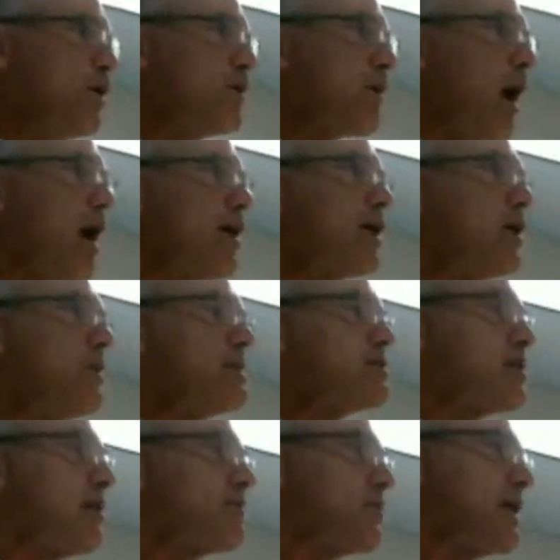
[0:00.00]
you're arguing
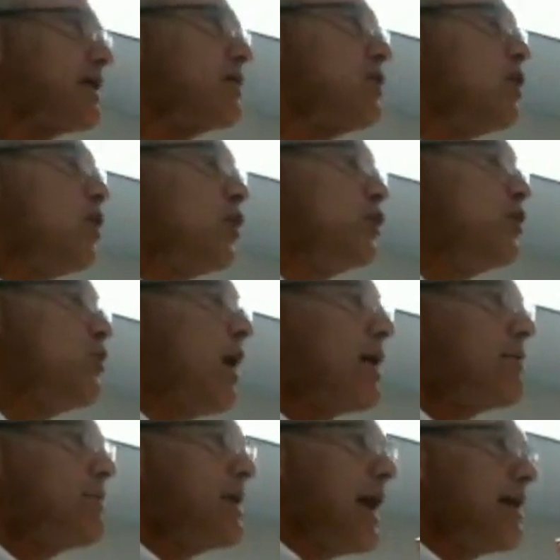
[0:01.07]
something, you
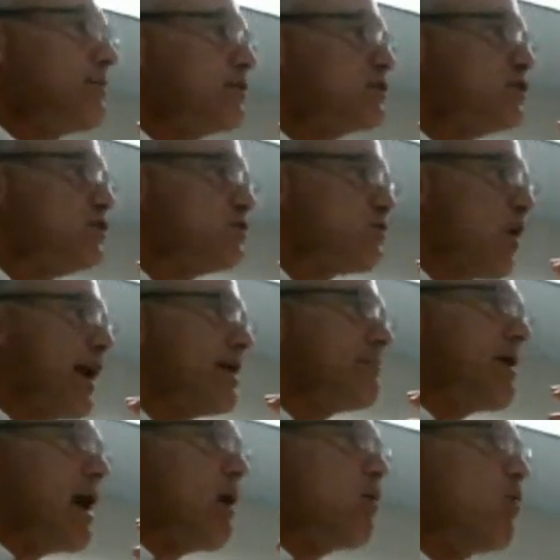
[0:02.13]
want to be able to write
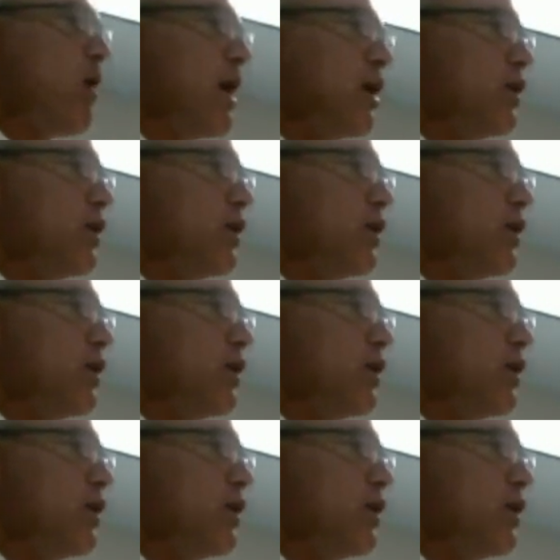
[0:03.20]
about what